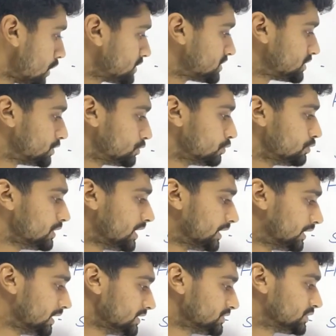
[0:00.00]
taught you
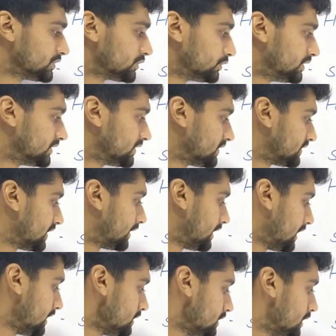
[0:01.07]
English? So this is
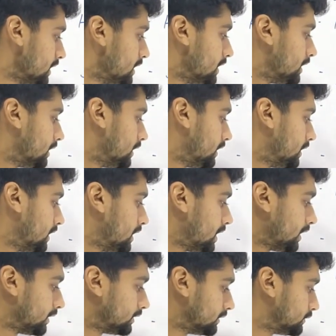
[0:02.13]
again
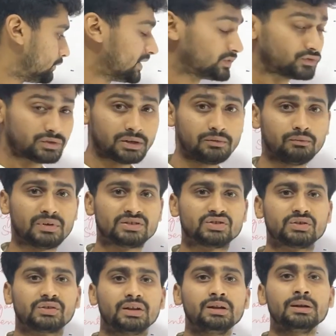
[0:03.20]
a question
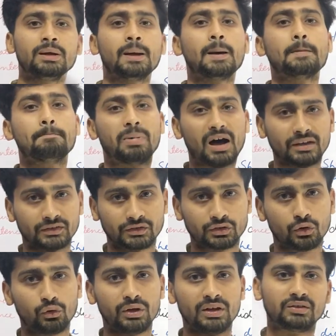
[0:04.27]
which is in
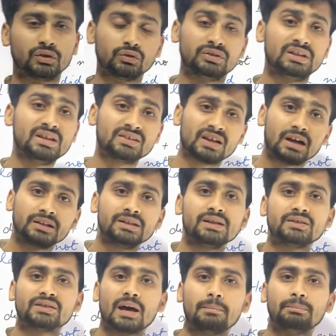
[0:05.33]
past. Okay. So these are
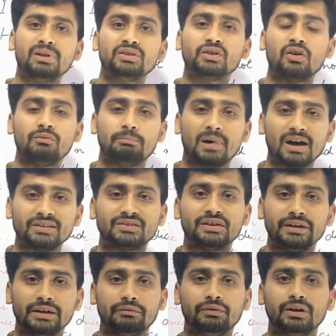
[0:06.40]
the examples of
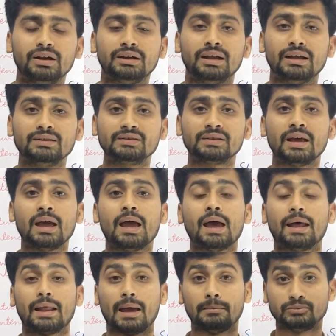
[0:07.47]
past indefinite tense,
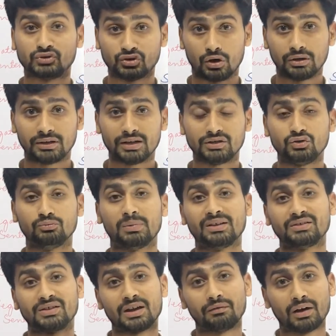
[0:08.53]
and I am sure that you
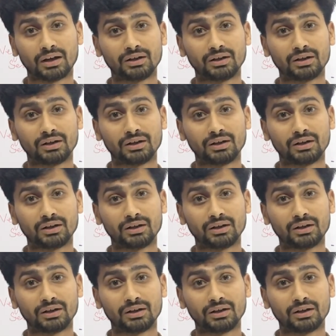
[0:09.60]
must have